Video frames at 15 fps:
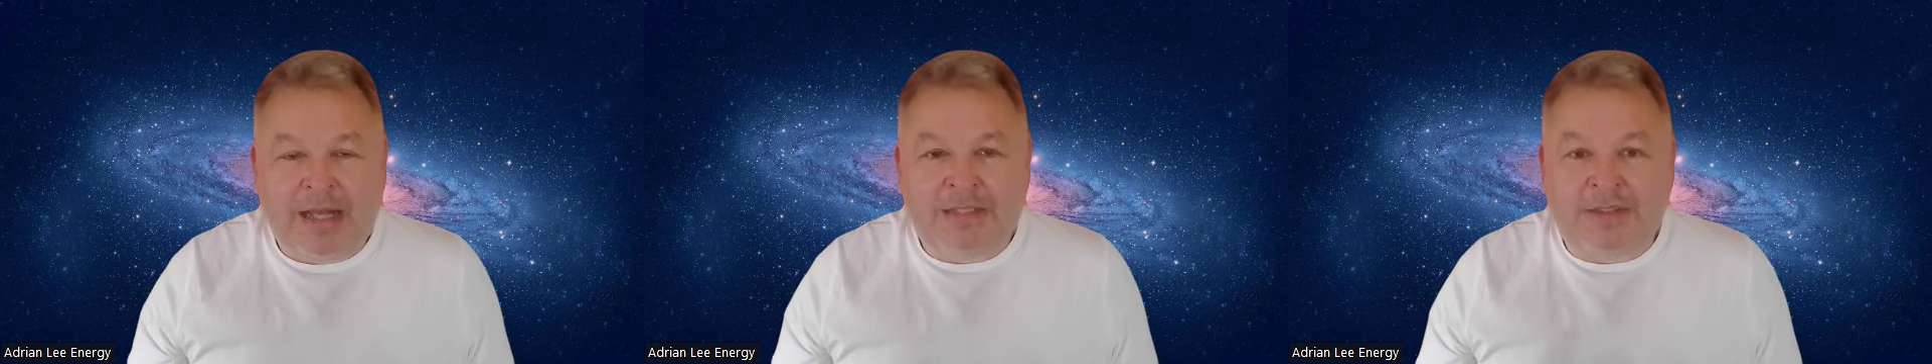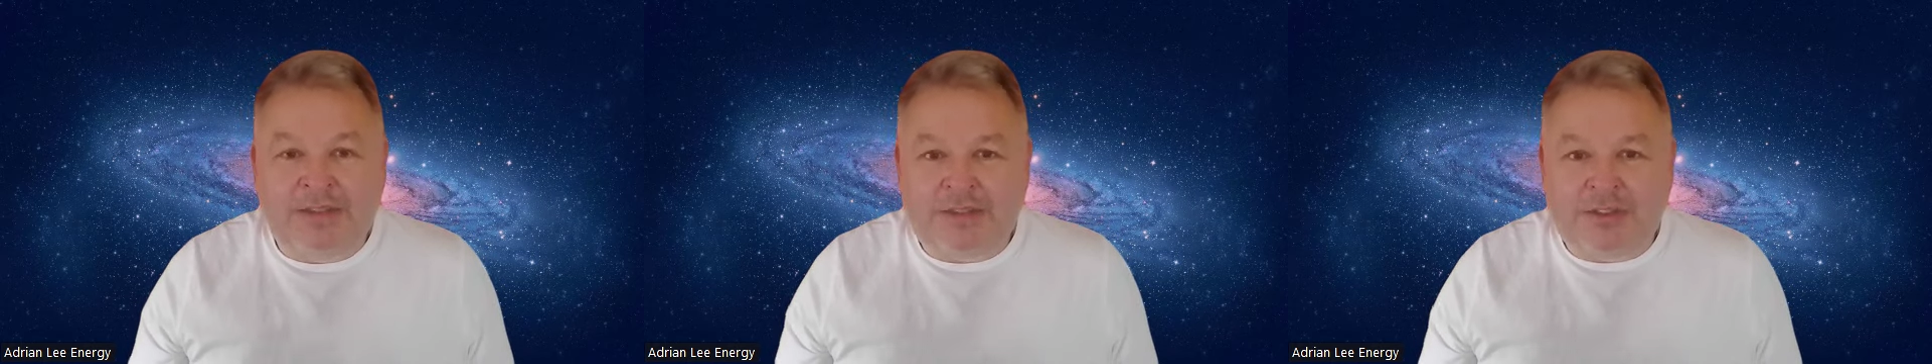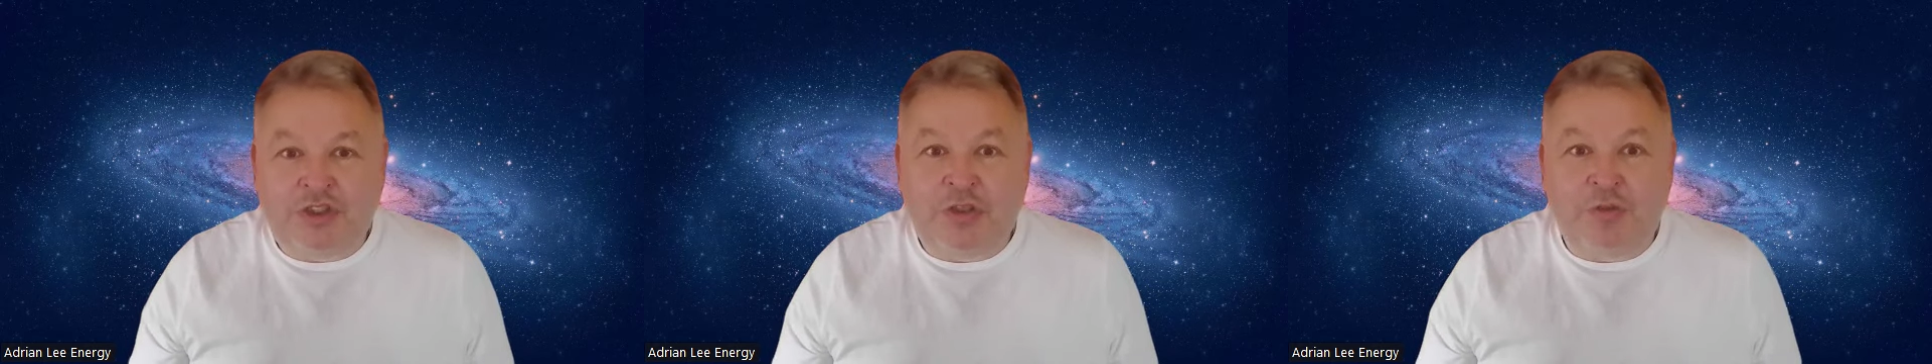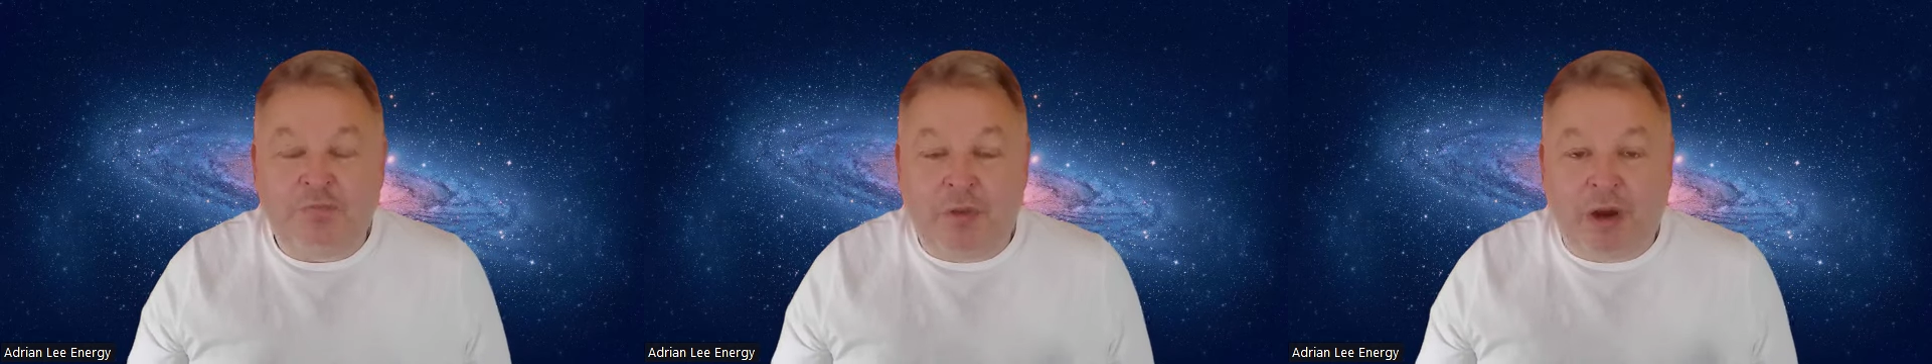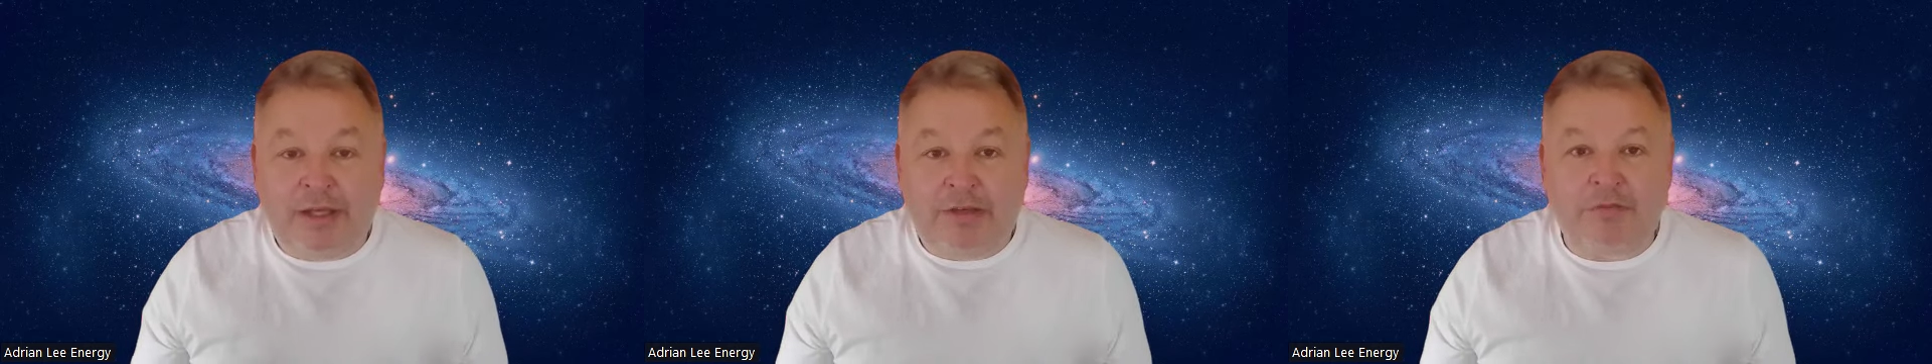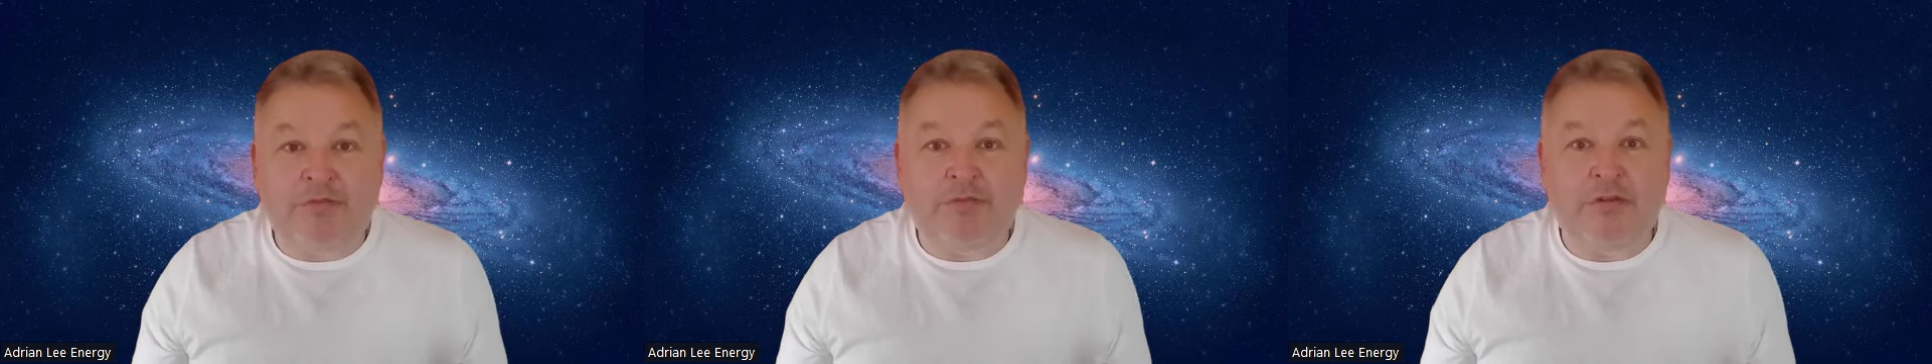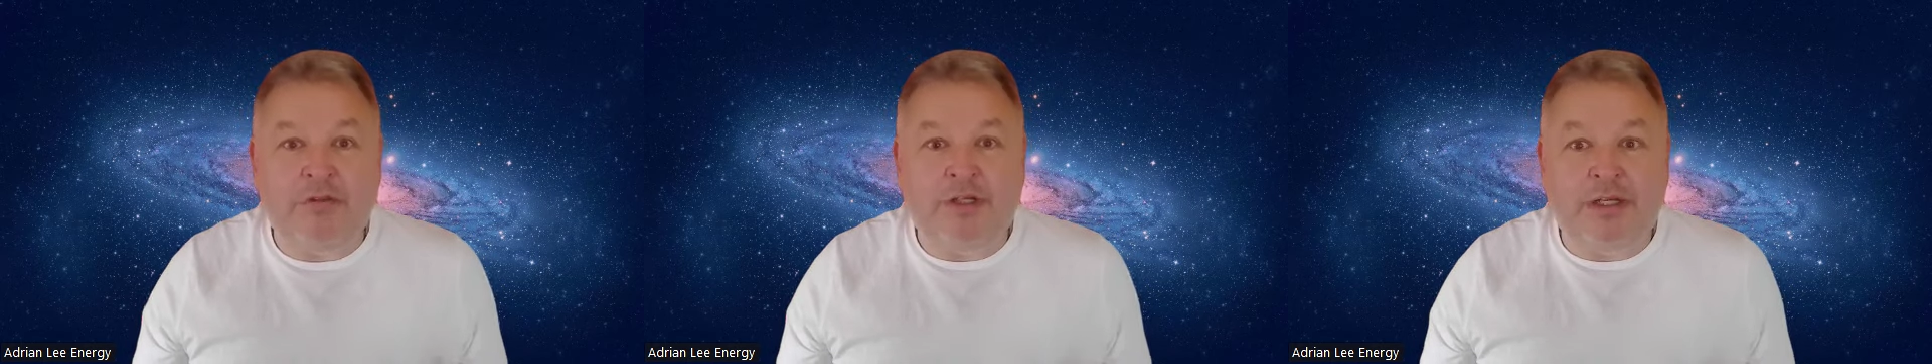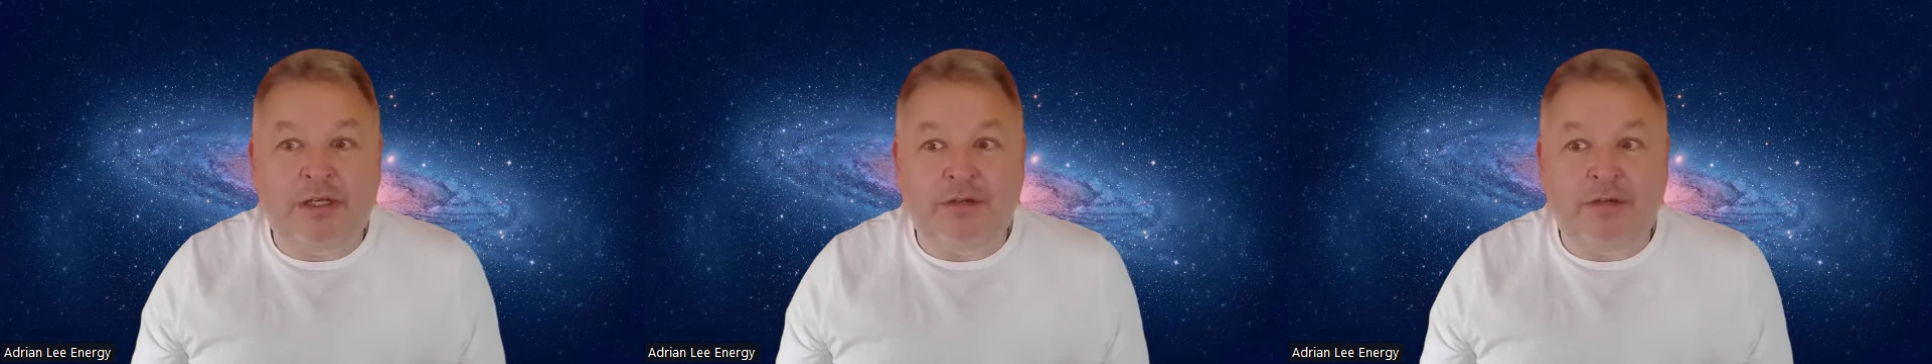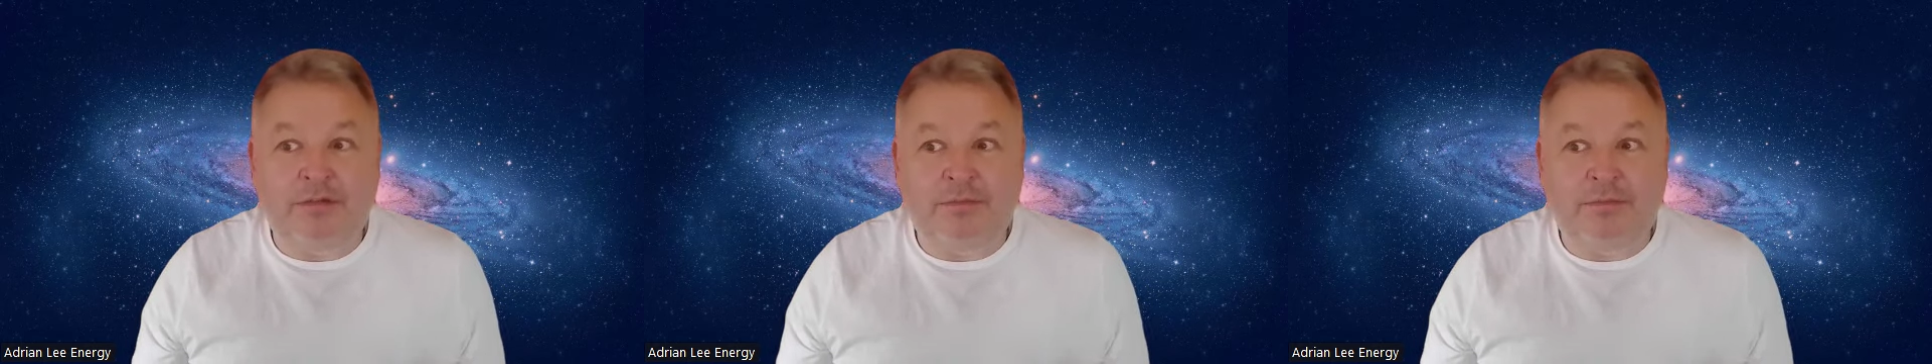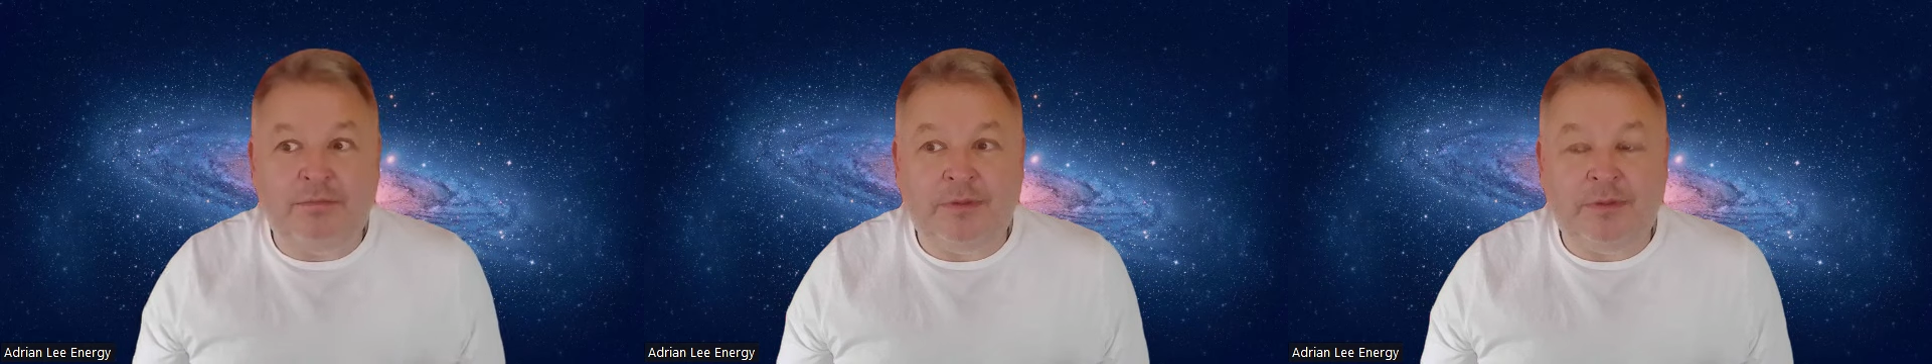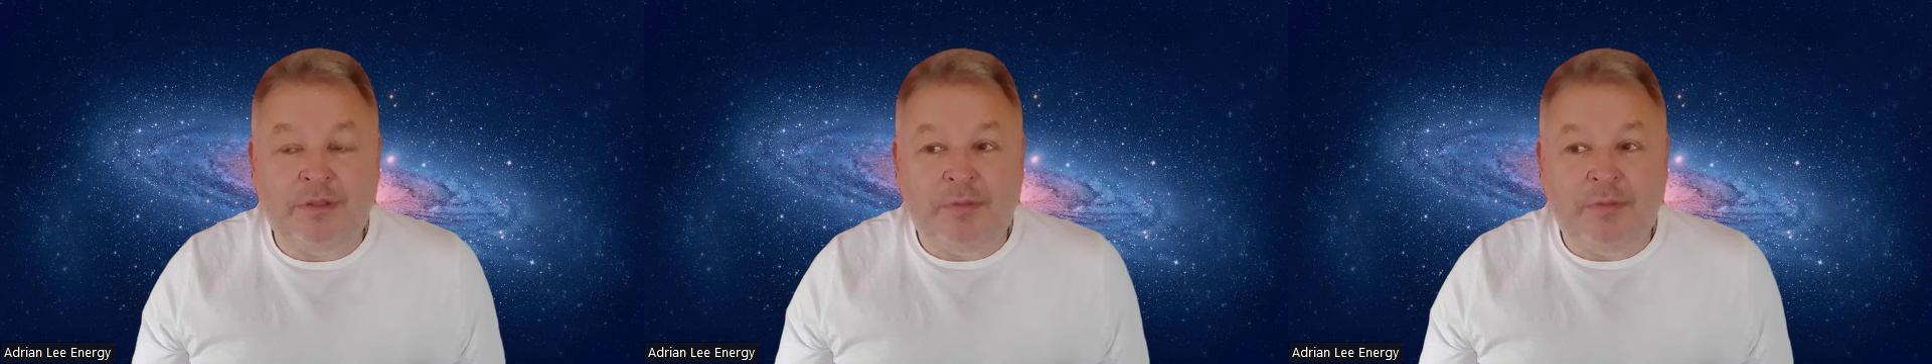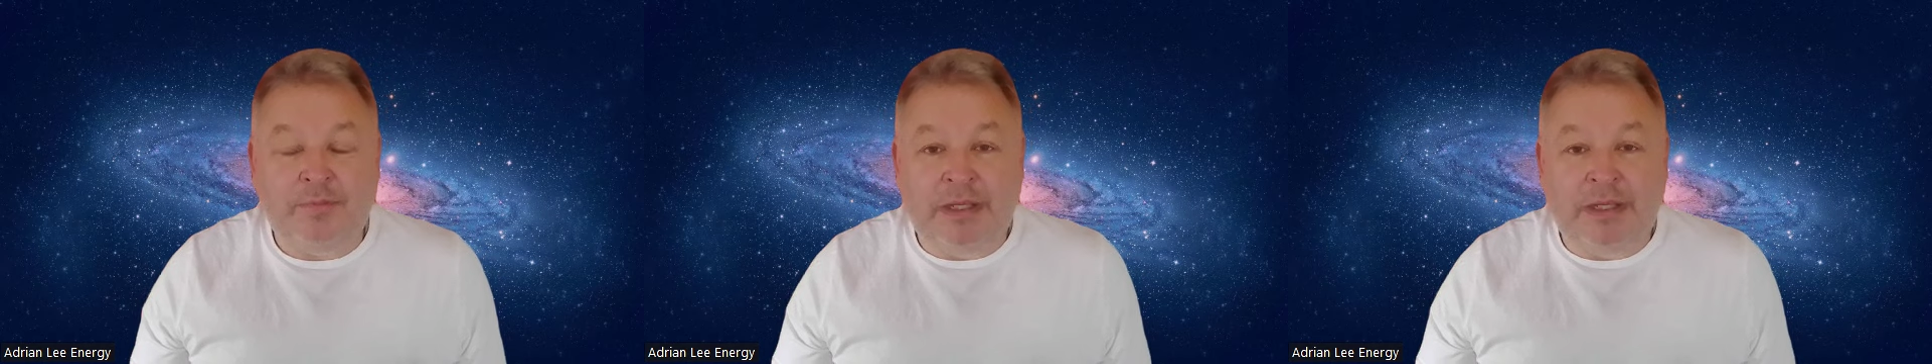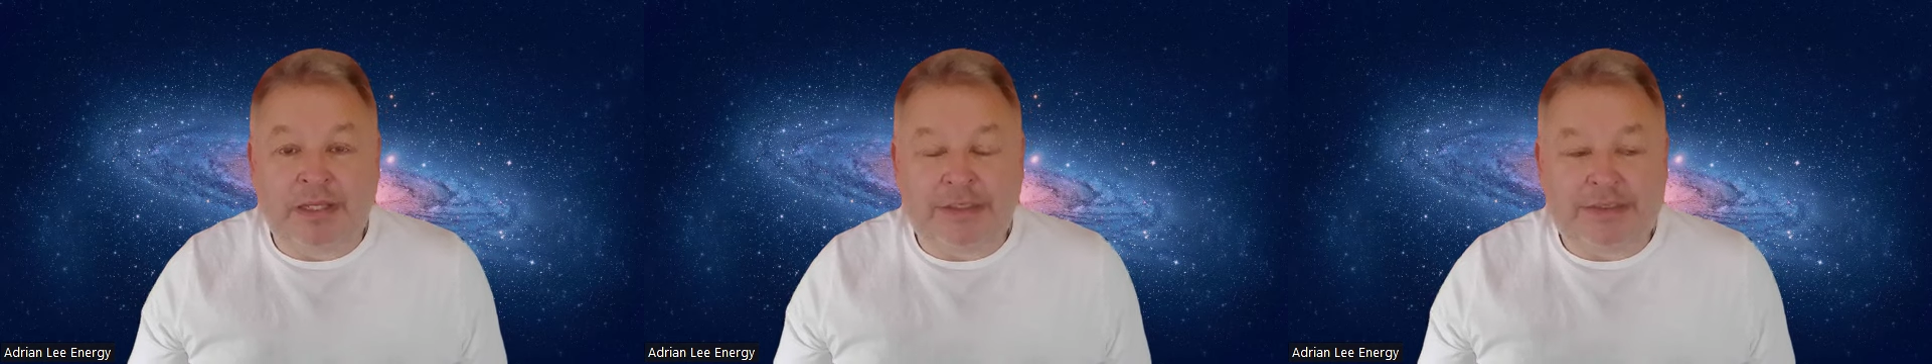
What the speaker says: And you might meet